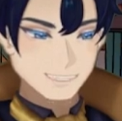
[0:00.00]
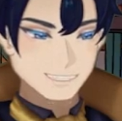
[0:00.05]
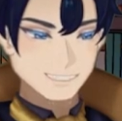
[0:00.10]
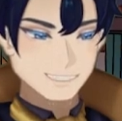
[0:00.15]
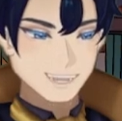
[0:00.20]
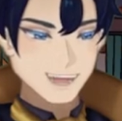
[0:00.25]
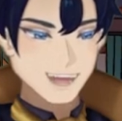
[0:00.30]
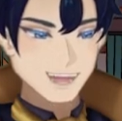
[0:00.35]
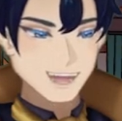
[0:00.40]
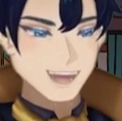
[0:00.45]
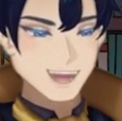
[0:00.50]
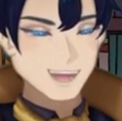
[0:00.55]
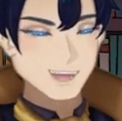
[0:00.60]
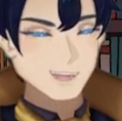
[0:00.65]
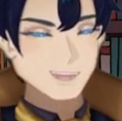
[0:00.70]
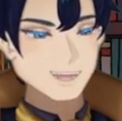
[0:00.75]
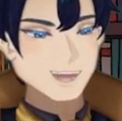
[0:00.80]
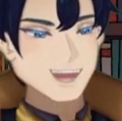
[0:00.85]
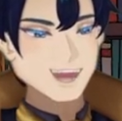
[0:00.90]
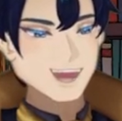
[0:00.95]
not that
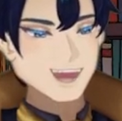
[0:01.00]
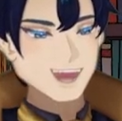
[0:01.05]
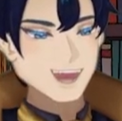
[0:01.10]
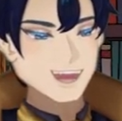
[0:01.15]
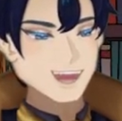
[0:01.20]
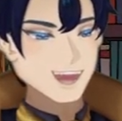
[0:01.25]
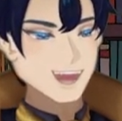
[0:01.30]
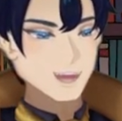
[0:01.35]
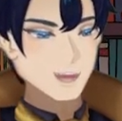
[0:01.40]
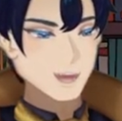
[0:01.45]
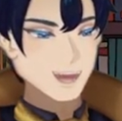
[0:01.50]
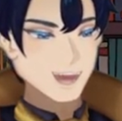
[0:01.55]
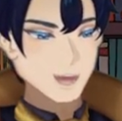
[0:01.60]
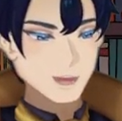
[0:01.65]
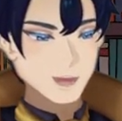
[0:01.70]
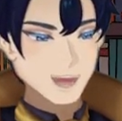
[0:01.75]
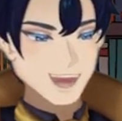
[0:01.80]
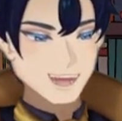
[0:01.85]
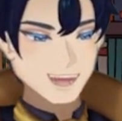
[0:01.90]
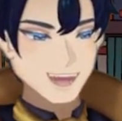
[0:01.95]
violently
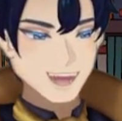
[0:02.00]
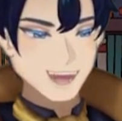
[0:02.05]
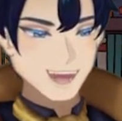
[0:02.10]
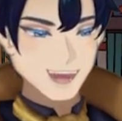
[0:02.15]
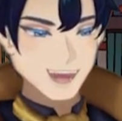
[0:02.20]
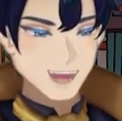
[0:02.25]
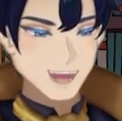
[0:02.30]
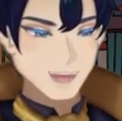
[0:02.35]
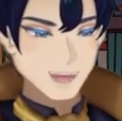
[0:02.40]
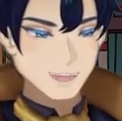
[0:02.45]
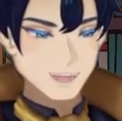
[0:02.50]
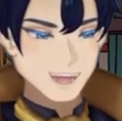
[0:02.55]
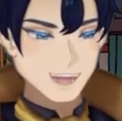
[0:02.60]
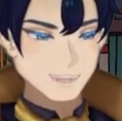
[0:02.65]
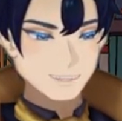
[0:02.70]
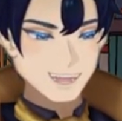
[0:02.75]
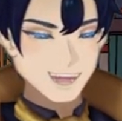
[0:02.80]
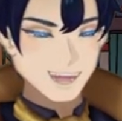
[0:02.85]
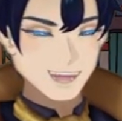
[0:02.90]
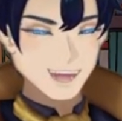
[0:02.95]
blowing English stuff
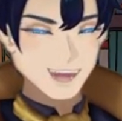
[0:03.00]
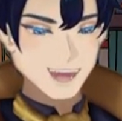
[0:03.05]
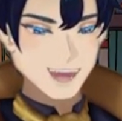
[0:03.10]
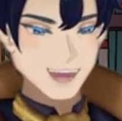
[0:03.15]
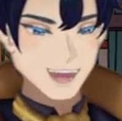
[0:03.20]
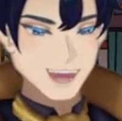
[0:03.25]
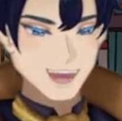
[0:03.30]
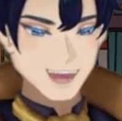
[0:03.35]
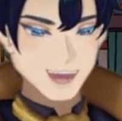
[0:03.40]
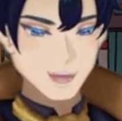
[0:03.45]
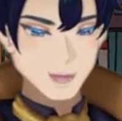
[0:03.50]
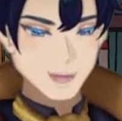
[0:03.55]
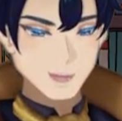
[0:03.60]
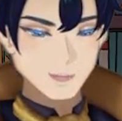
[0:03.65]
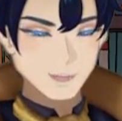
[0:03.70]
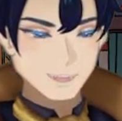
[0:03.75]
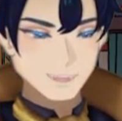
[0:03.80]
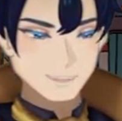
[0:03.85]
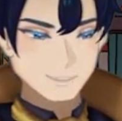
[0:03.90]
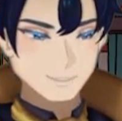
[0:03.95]
that got in
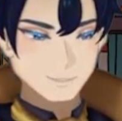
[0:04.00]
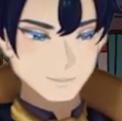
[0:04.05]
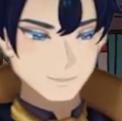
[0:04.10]
everywhere.